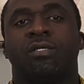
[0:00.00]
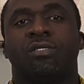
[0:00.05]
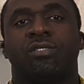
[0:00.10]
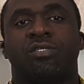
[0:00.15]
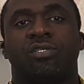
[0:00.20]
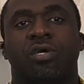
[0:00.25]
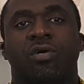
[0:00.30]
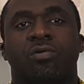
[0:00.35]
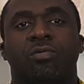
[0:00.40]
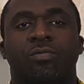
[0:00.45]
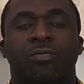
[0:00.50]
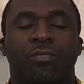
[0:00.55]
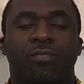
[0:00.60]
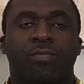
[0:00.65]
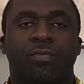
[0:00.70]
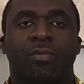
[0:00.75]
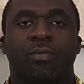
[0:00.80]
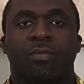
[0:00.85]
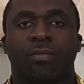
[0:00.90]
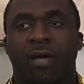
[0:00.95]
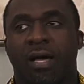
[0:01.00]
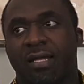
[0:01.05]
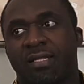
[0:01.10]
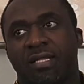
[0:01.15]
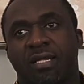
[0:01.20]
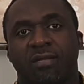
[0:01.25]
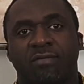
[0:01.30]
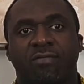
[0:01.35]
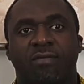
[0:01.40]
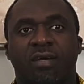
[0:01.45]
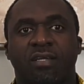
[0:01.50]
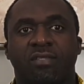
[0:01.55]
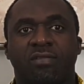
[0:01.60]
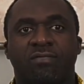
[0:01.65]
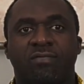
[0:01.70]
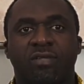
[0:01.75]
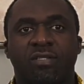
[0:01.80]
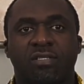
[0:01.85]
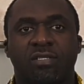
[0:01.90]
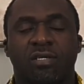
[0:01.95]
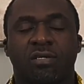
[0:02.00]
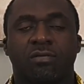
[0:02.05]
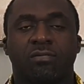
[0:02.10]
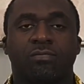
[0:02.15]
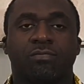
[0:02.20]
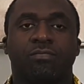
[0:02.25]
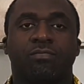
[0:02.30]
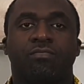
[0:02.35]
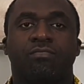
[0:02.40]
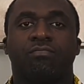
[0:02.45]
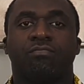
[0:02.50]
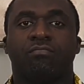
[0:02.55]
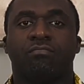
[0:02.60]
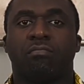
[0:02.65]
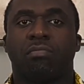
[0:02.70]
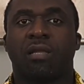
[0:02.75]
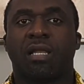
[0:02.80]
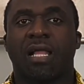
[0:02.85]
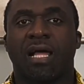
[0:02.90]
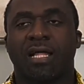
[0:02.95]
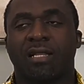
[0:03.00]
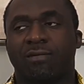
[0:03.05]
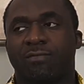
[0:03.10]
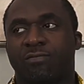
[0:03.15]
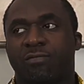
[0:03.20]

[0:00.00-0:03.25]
So identify the video, plan